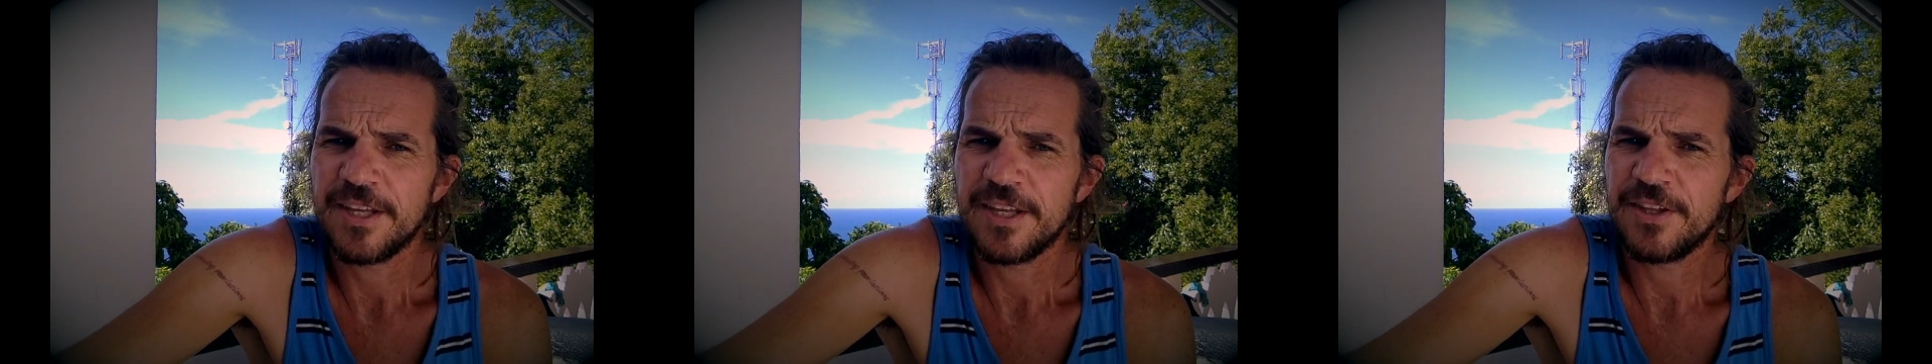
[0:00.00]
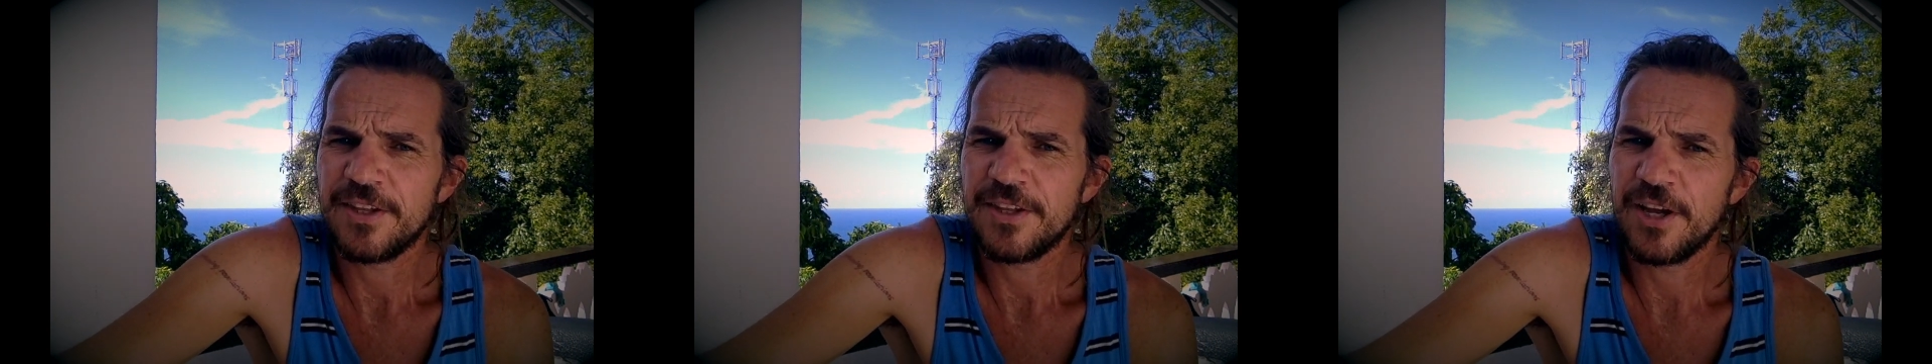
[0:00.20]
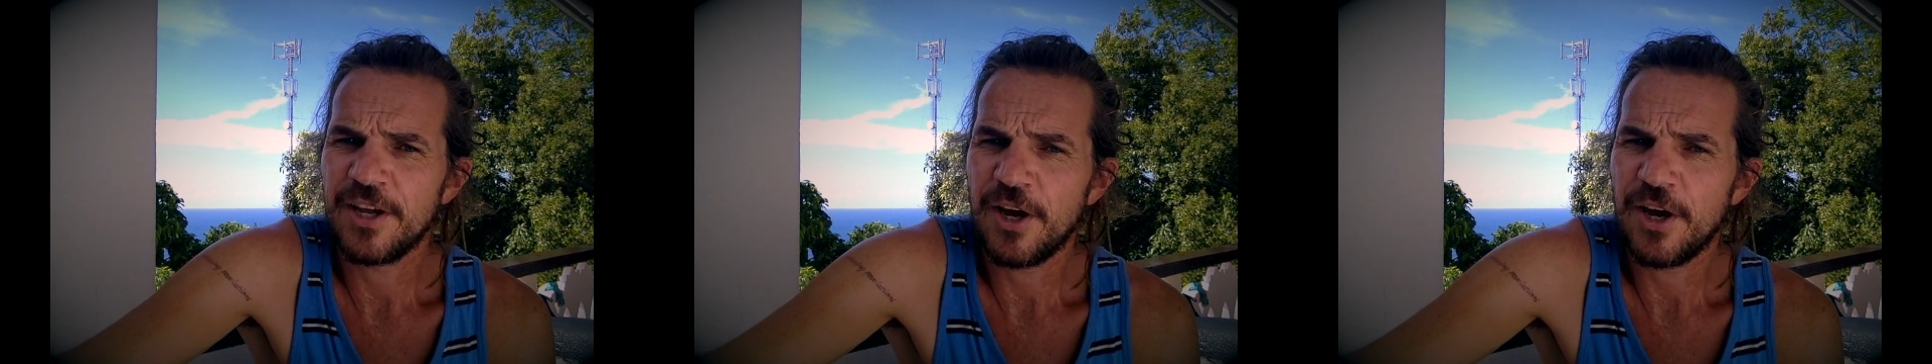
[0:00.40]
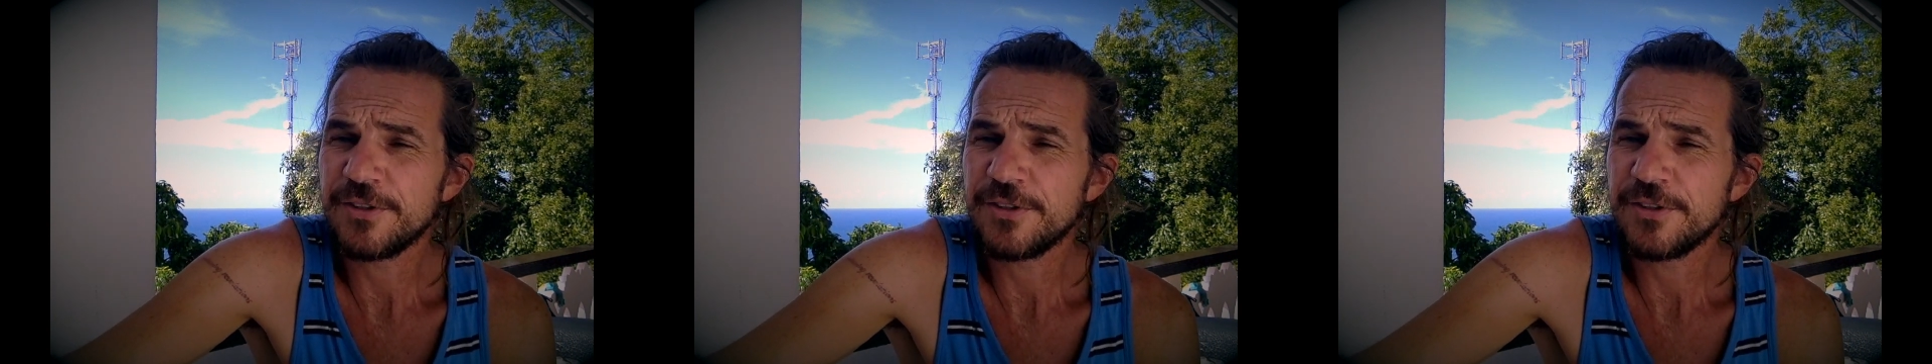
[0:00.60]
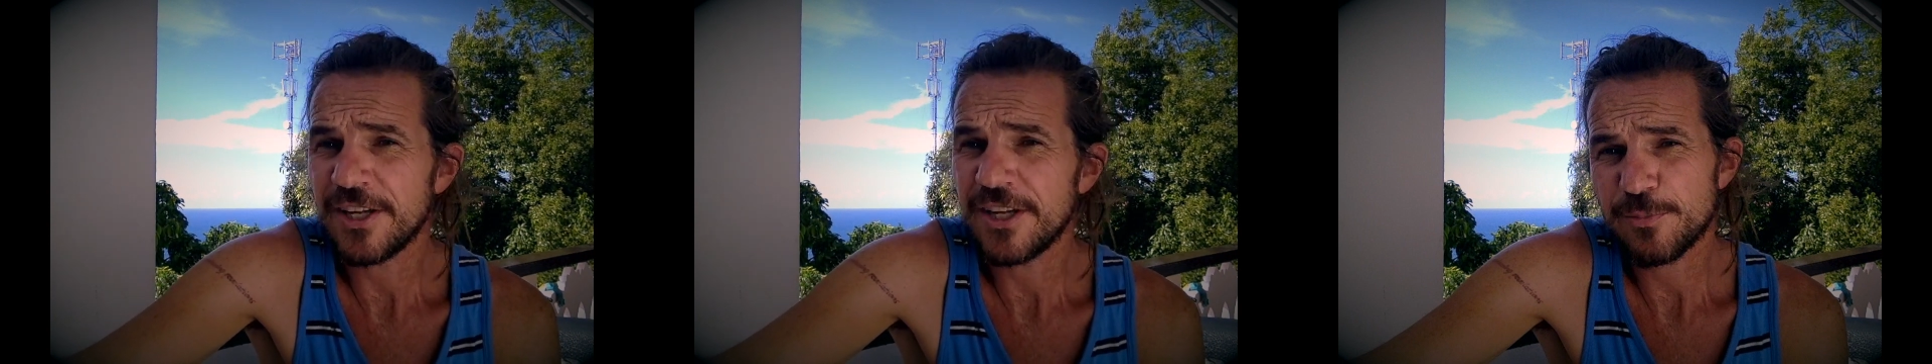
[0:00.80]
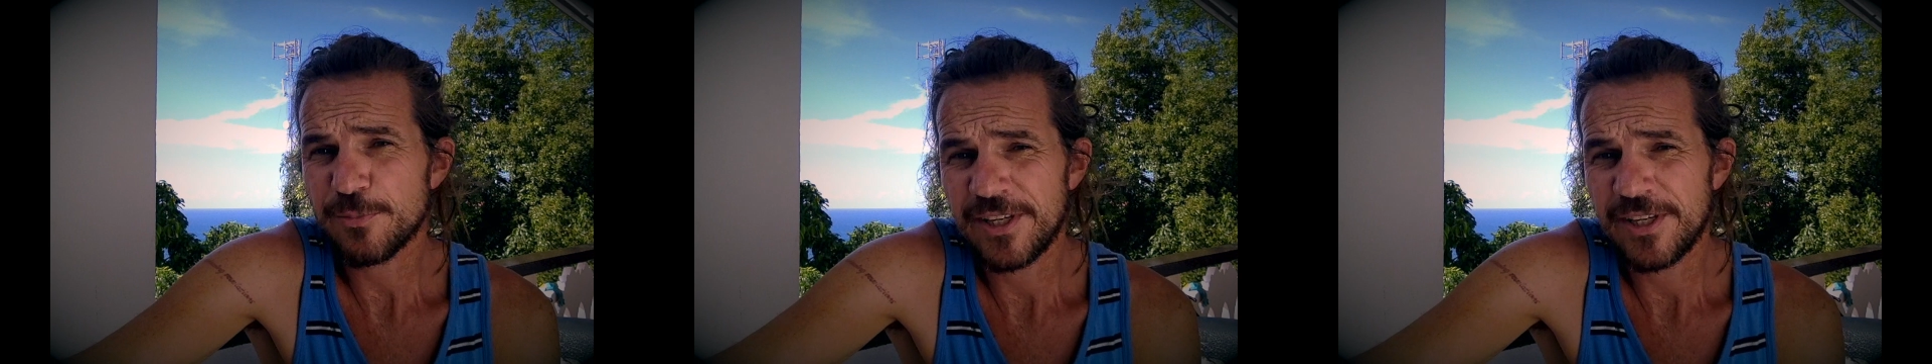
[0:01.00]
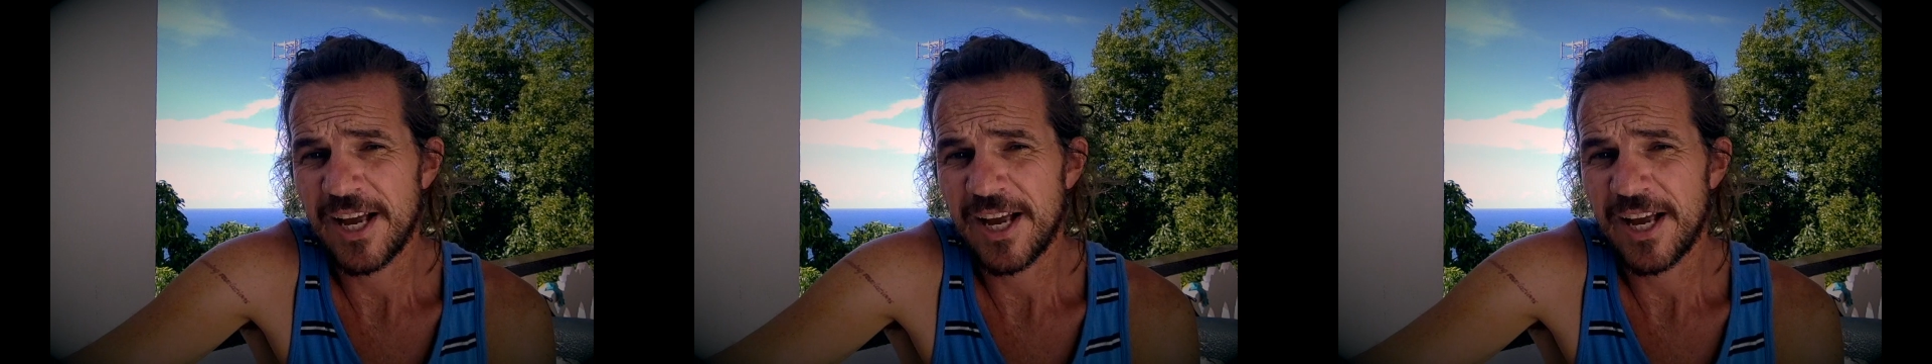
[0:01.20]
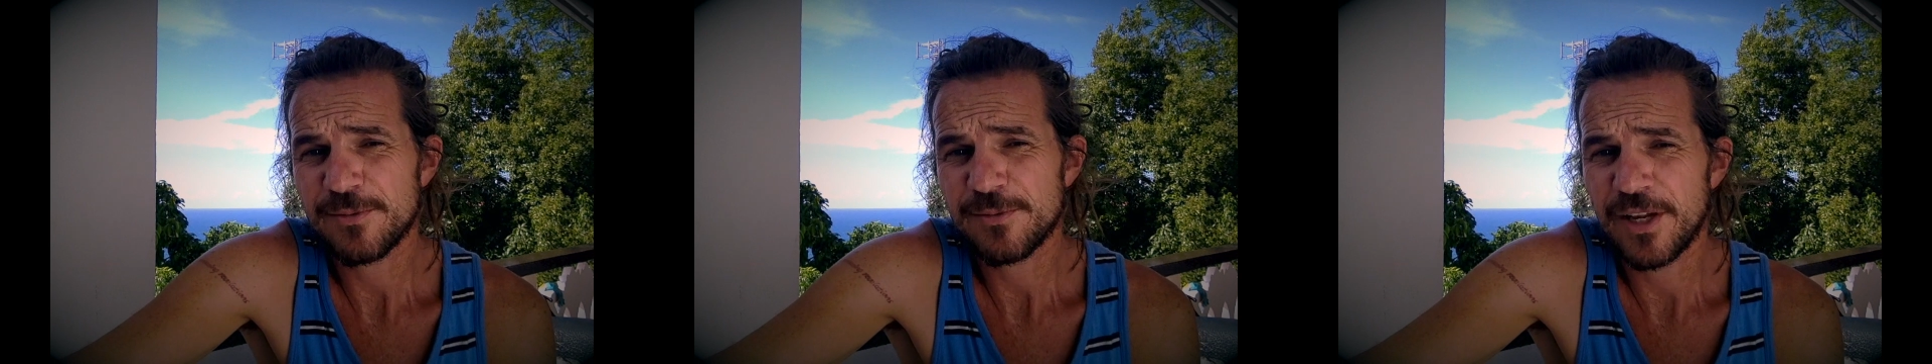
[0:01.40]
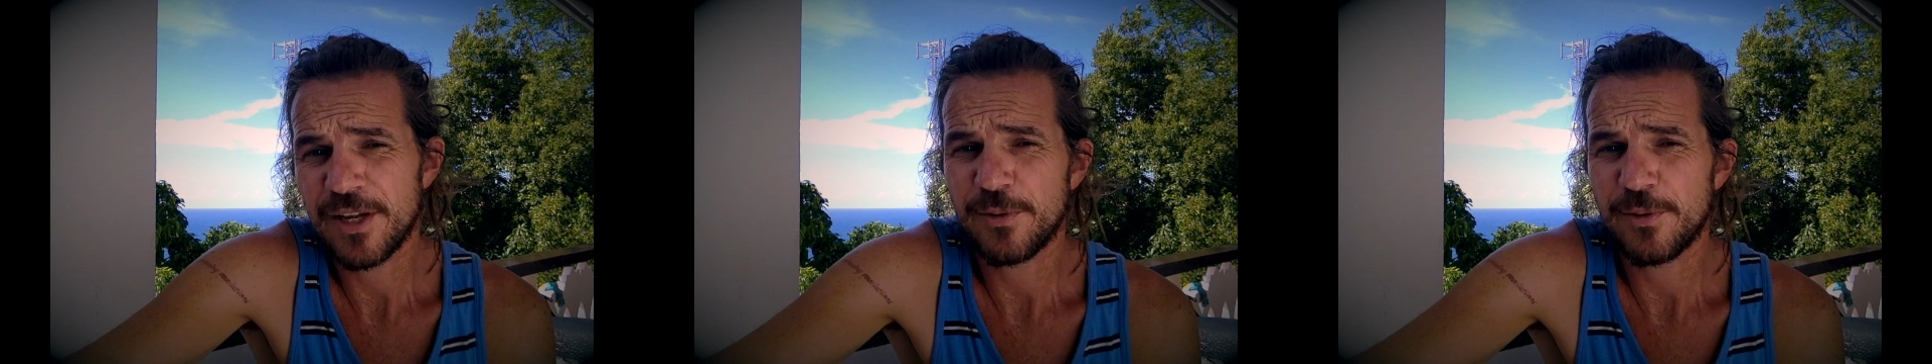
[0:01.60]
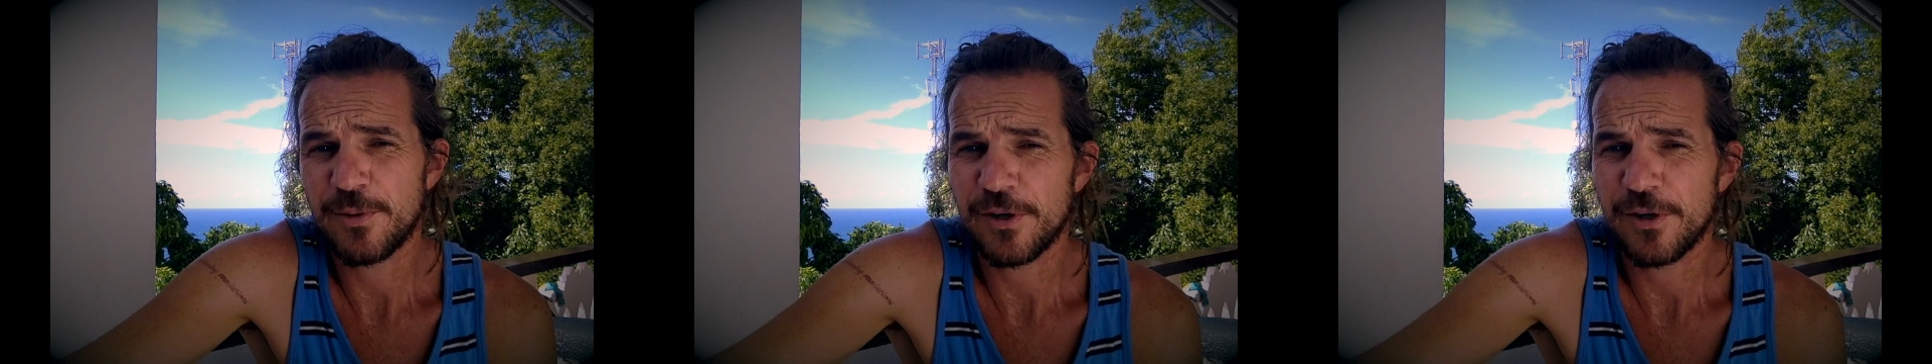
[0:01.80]
The hotel's pretty nice as well if
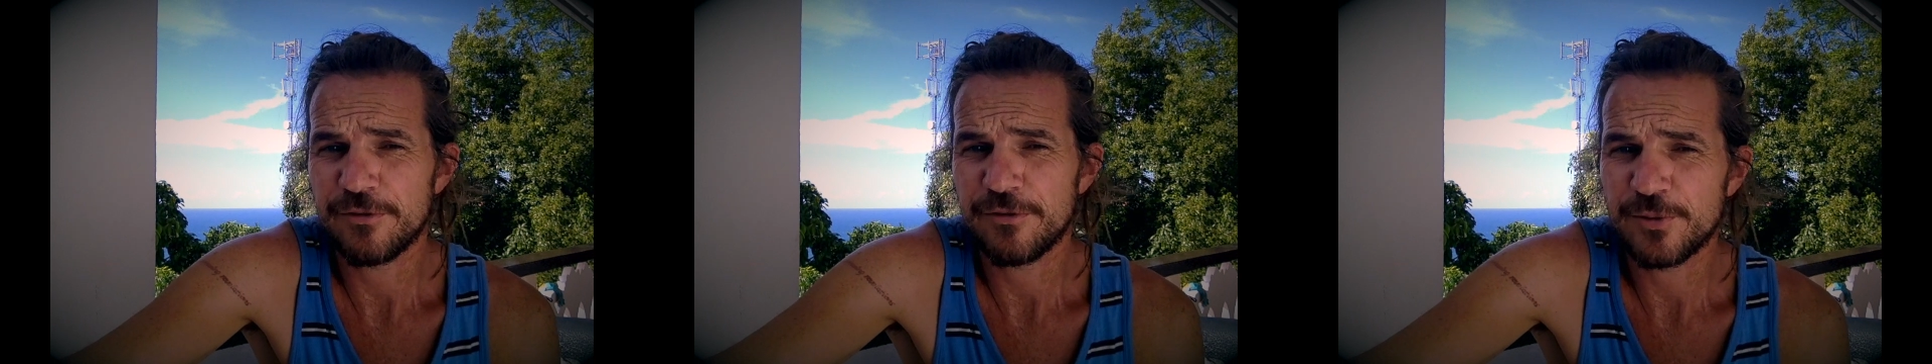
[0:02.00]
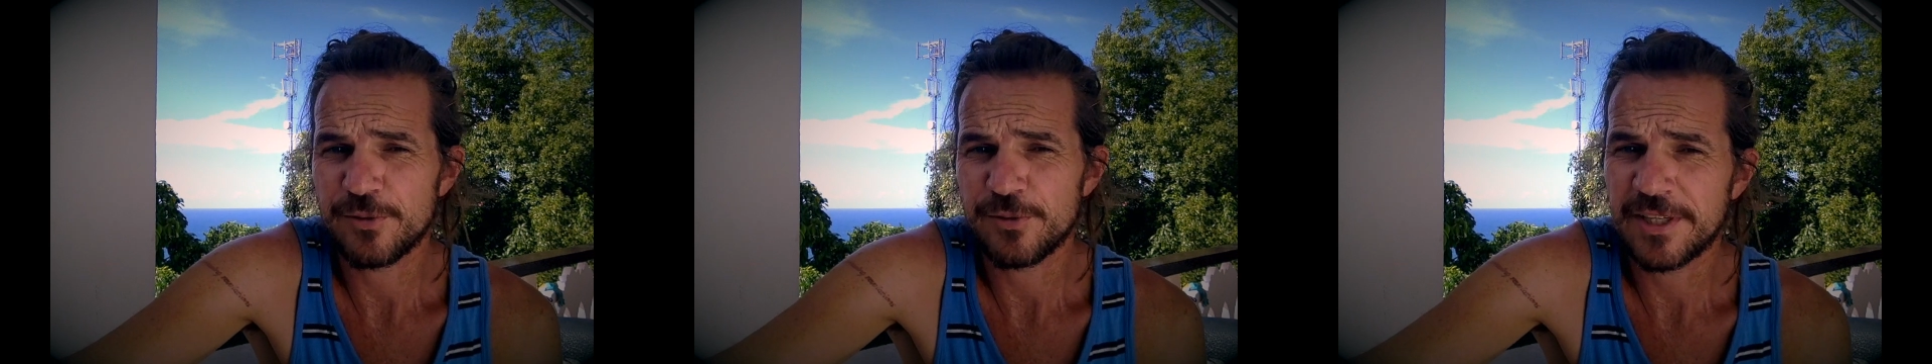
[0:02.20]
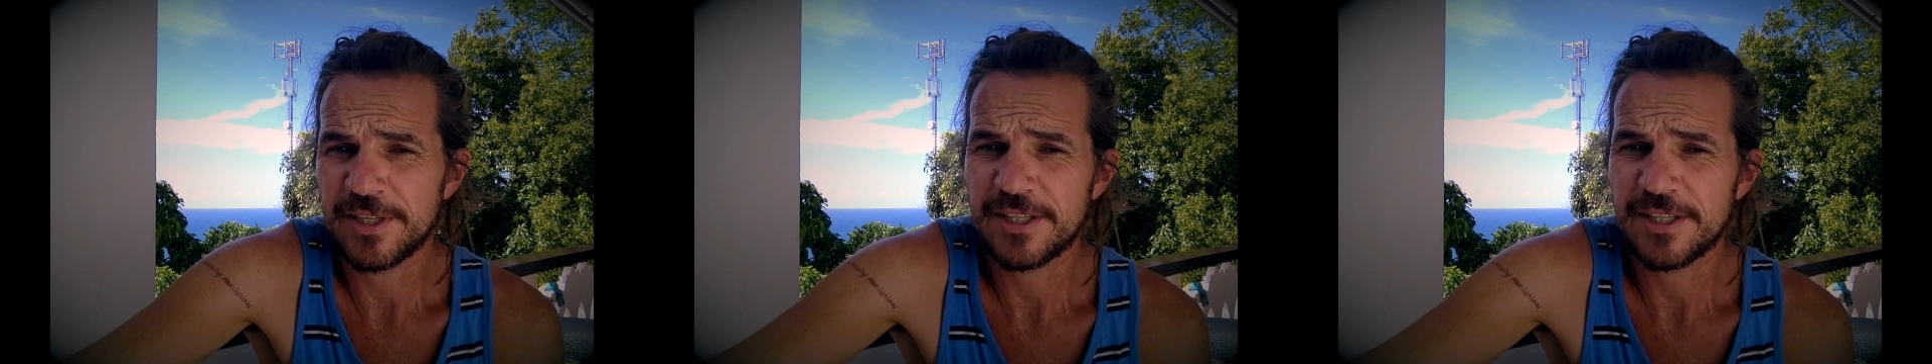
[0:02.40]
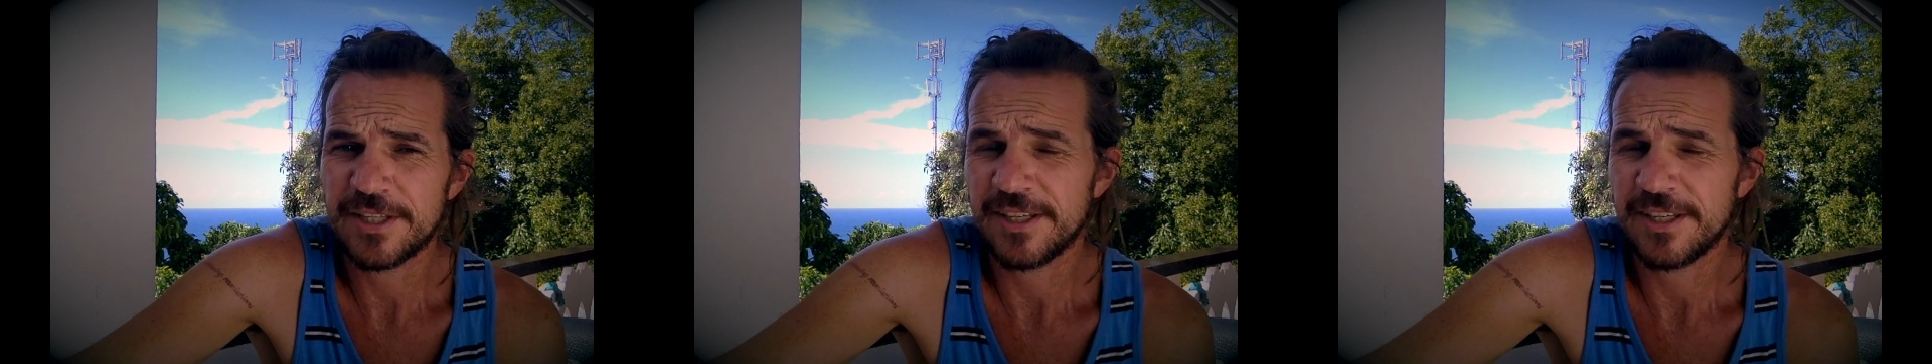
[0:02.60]
you want to go for a drink.